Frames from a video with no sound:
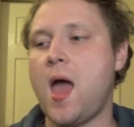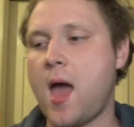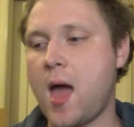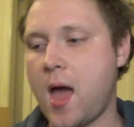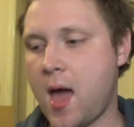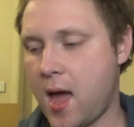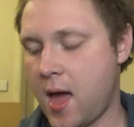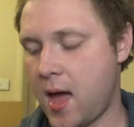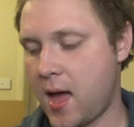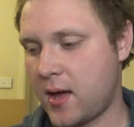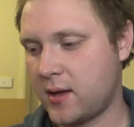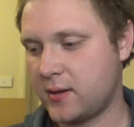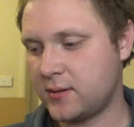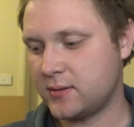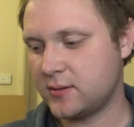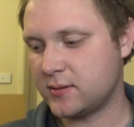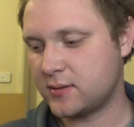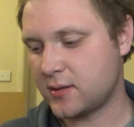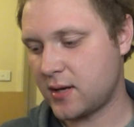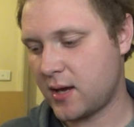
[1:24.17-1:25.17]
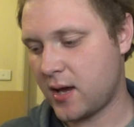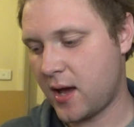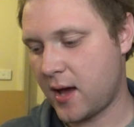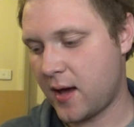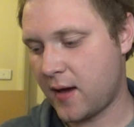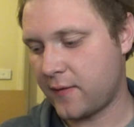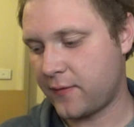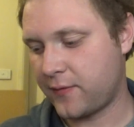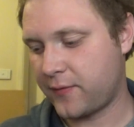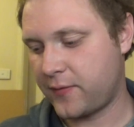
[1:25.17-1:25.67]
And
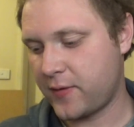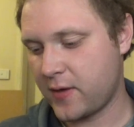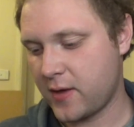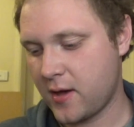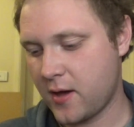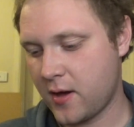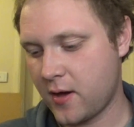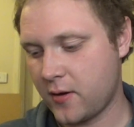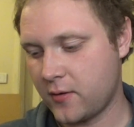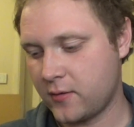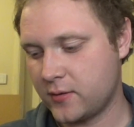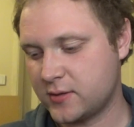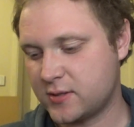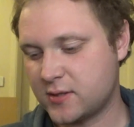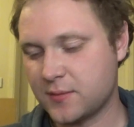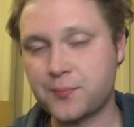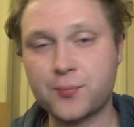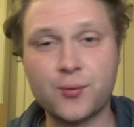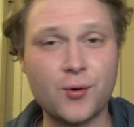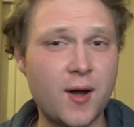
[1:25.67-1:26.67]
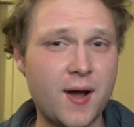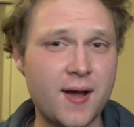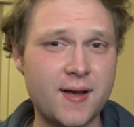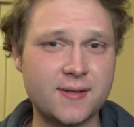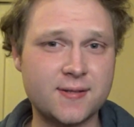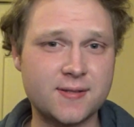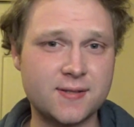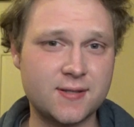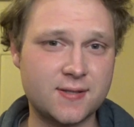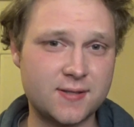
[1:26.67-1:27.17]
Theo is
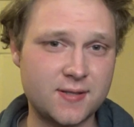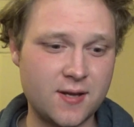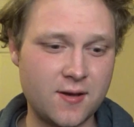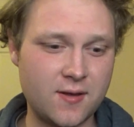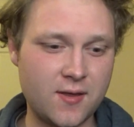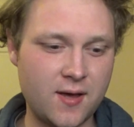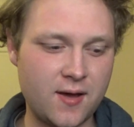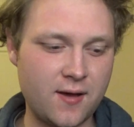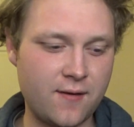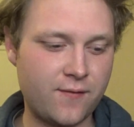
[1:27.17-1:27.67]
surprised to see her there.